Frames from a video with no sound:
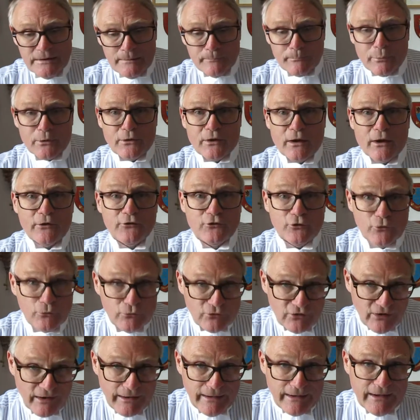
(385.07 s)
But I do
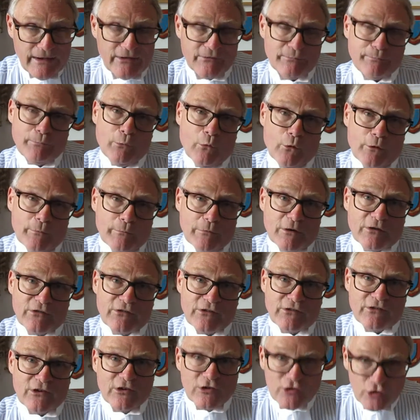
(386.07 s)
take his point because
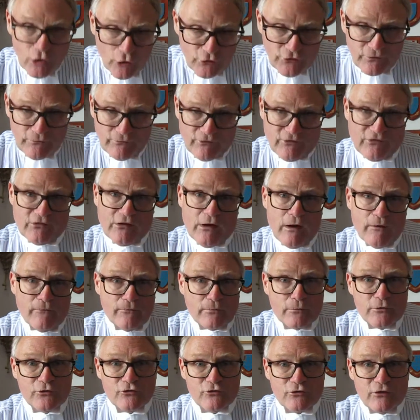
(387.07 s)
there's a lot of
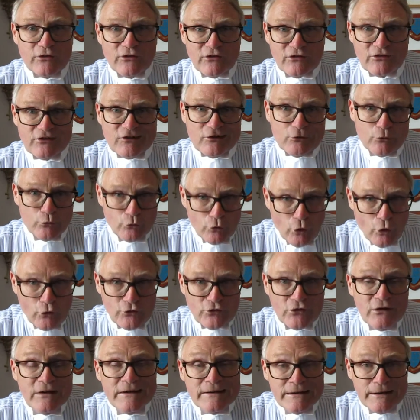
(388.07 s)
stuff which is still
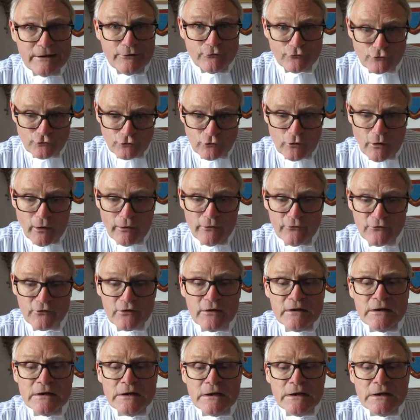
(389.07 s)
not enshrined.